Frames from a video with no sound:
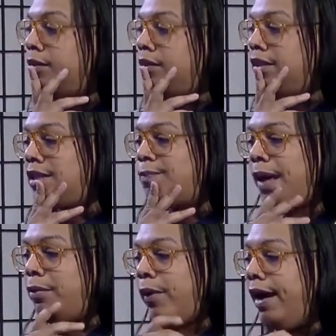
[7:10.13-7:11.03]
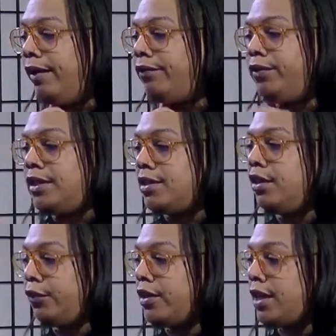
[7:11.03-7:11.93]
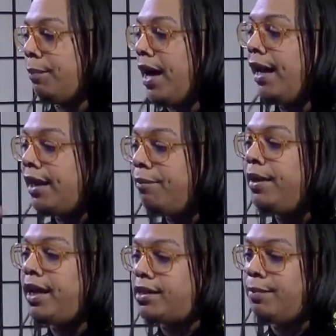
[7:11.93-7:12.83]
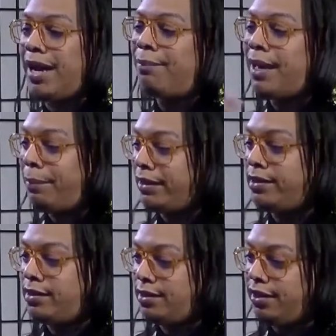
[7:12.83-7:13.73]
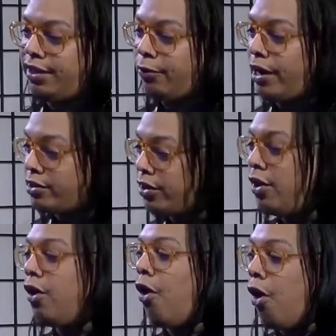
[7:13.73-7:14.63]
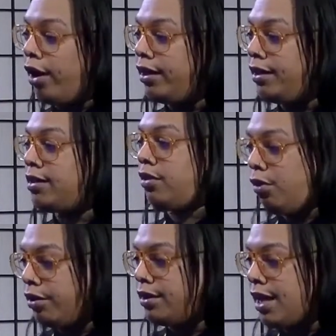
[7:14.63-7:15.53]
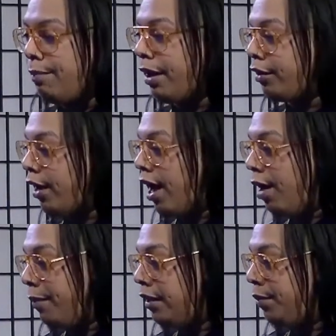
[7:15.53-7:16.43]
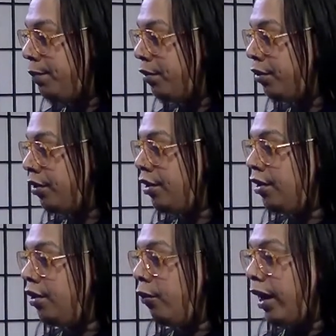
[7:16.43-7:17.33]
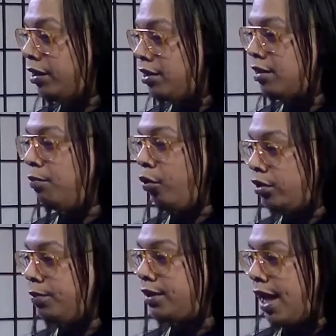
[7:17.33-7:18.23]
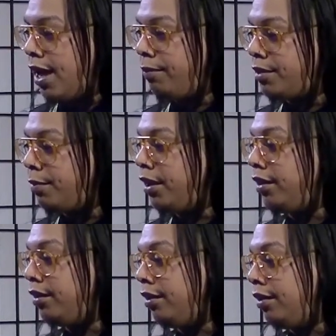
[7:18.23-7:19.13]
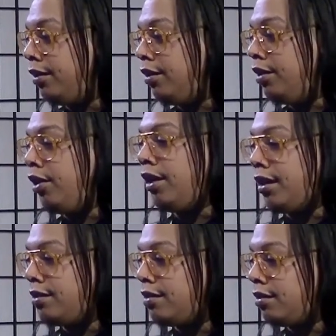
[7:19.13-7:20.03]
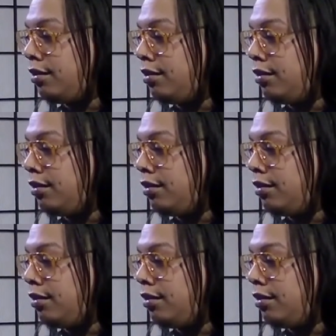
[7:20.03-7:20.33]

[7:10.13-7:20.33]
This is probably why I've, this is the first time. I love Beyonce, but I'm not about to just sit here and watch all of this all the time. I don't know how many people watch this multiple times, but you're nuts.